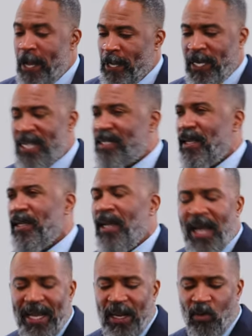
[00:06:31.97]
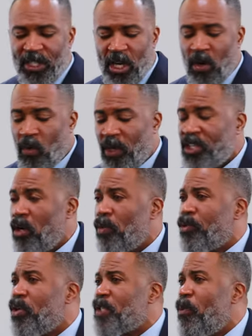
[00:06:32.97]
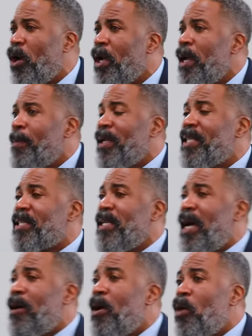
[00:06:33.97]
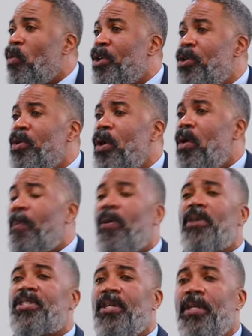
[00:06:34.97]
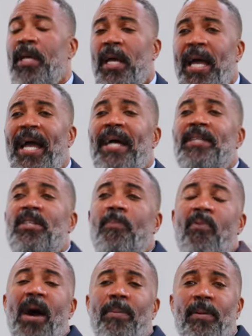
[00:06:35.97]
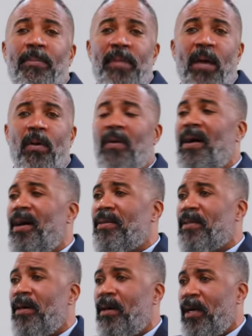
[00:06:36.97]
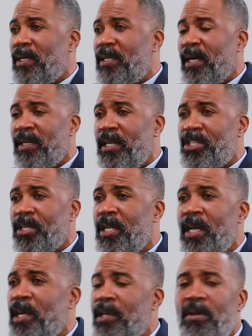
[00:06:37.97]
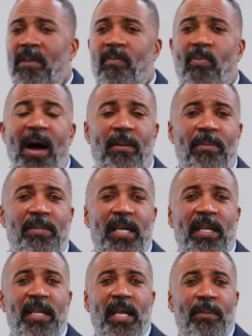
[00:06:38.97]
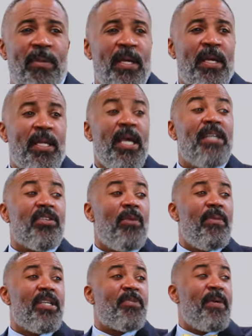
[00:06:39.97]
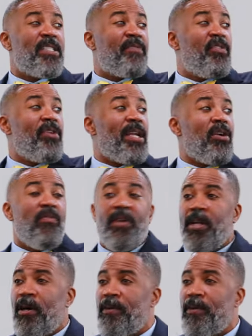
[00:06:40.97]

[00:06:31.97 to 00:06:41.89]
Listen, I gotta rush on through its point. But listen now, when you know a person has a problem that requires a technician, you don't have a problem telling them, yeah, it's gonna be expensive, you gotta go over here though.